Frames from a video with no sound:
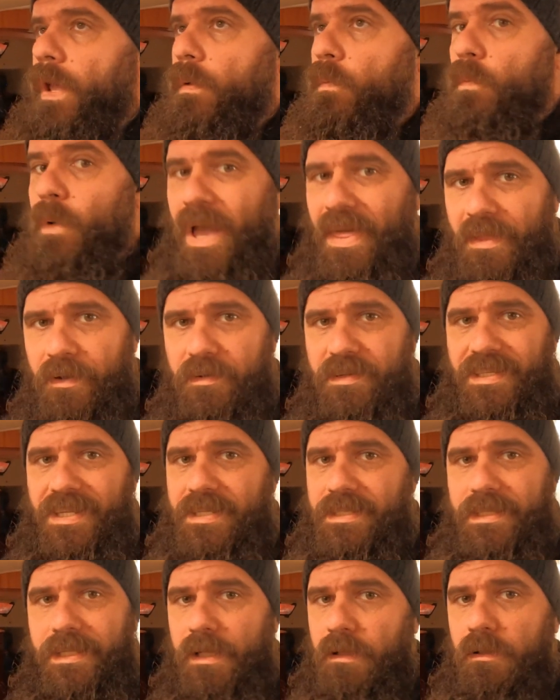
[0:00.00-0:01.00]
Weather
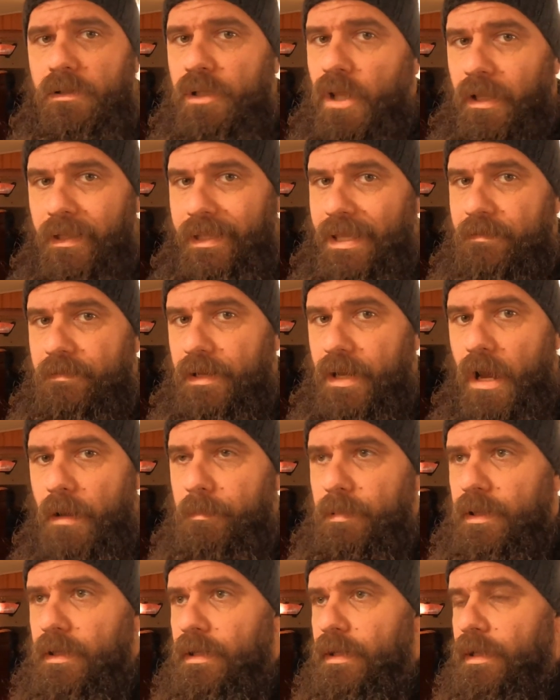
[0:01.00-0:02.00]
is still not giving up.